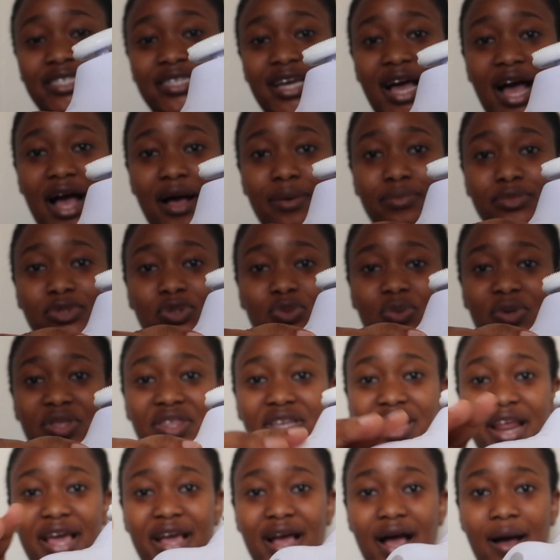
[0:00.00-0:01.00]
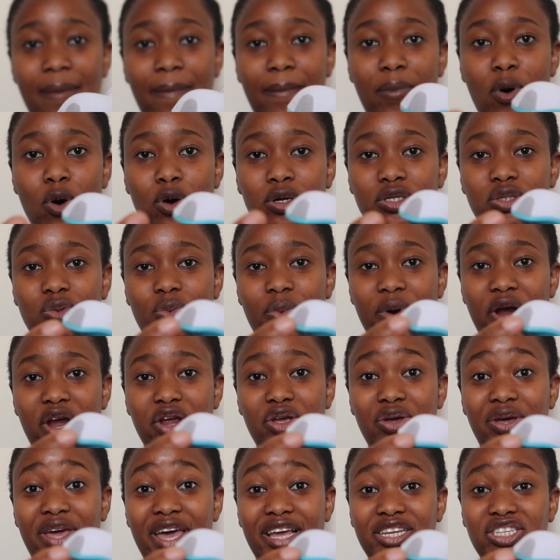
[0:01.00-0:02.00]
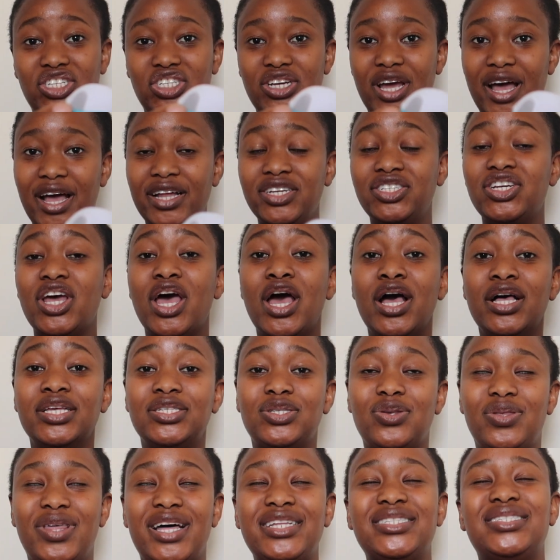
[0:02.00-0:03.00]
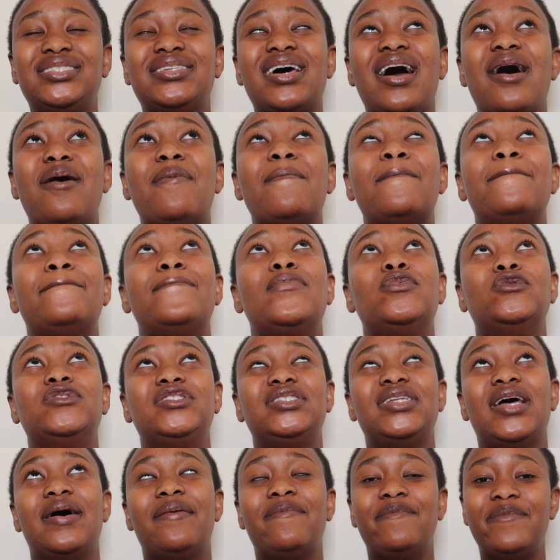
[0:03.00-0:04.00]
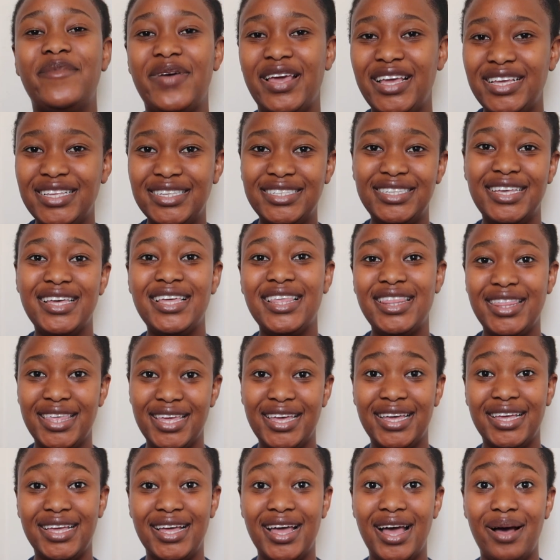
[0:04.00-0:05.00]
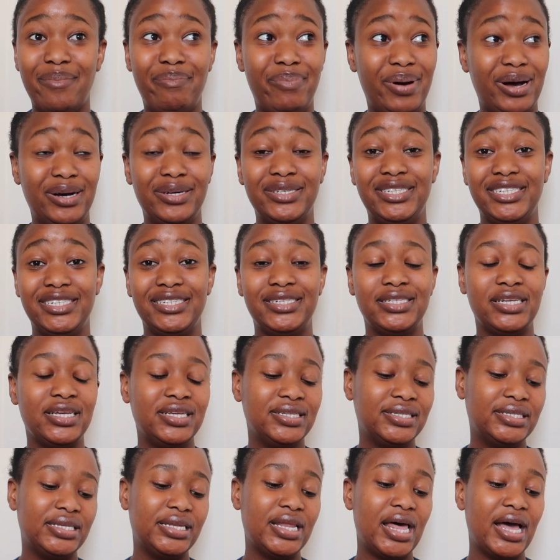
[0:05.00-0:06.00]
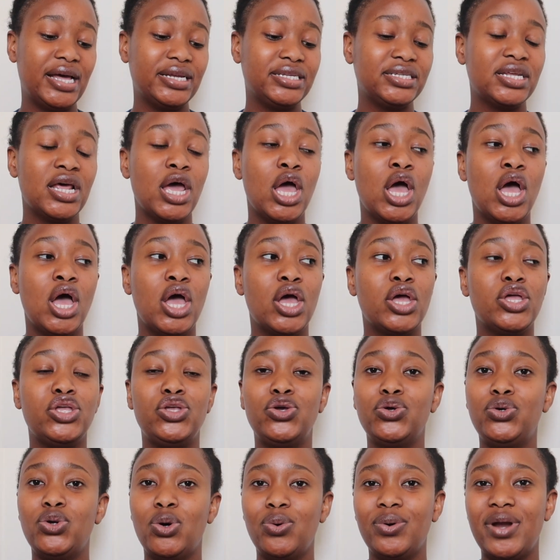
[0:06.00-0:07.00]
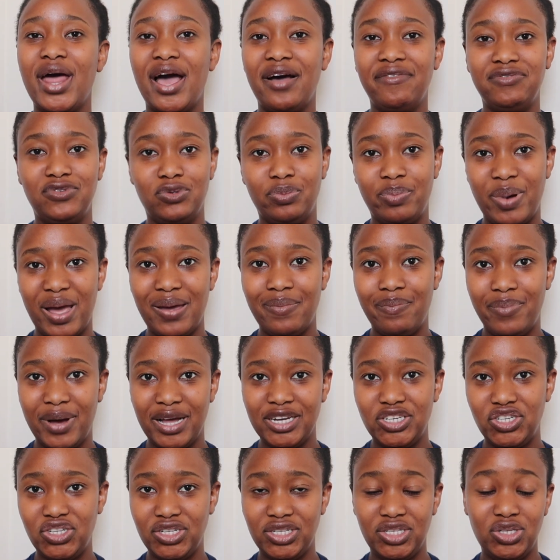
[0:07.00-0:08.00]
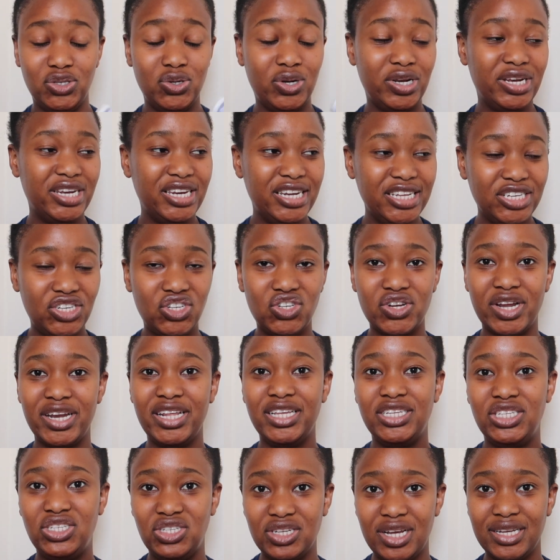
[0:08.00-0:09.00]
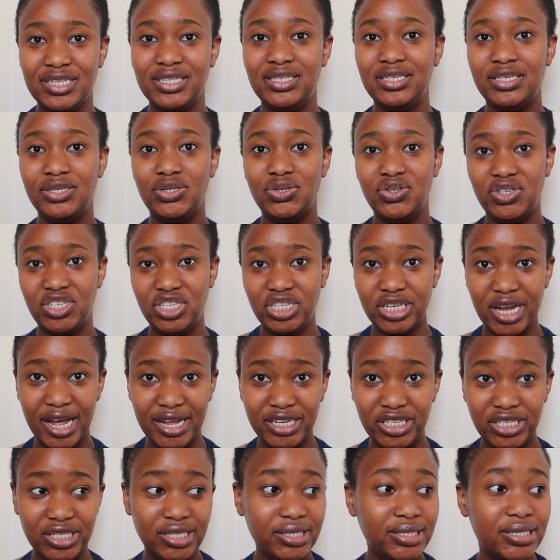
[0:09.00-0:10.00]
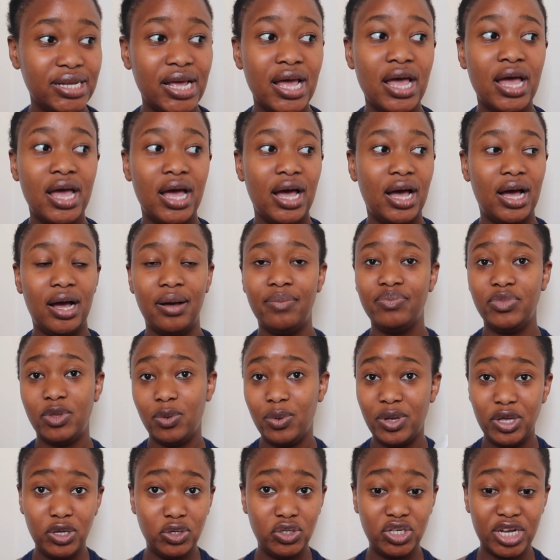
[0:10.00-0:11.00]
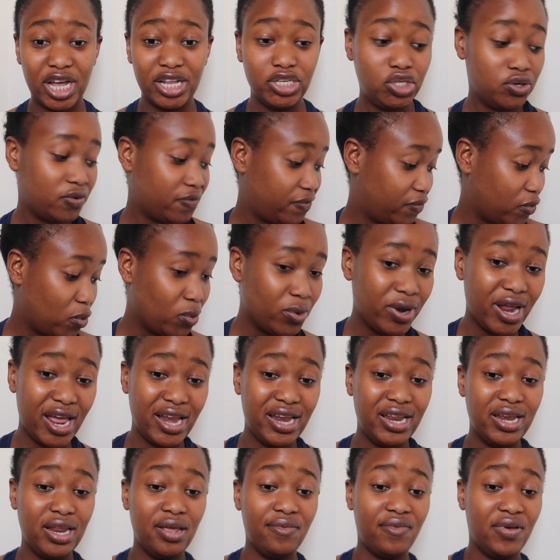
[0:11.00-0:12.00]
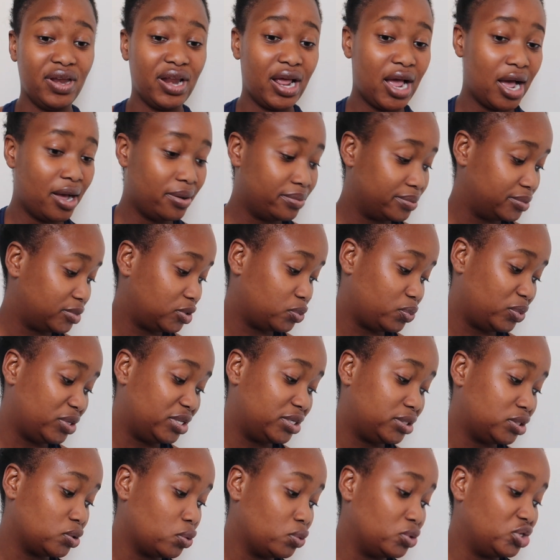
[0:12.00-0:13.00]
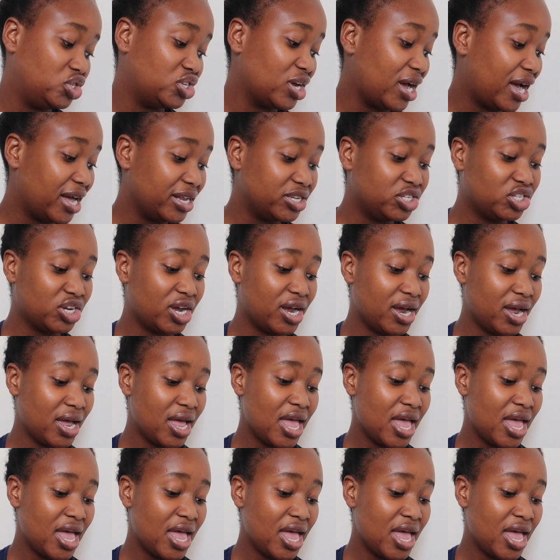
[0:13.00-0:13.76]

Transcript: it comes with like a port where you can charge so that's the most amazing thing about it is that you don't have to buy batteries you literally just need to recharge it um, the way you charge your phone and it even comes with its own charger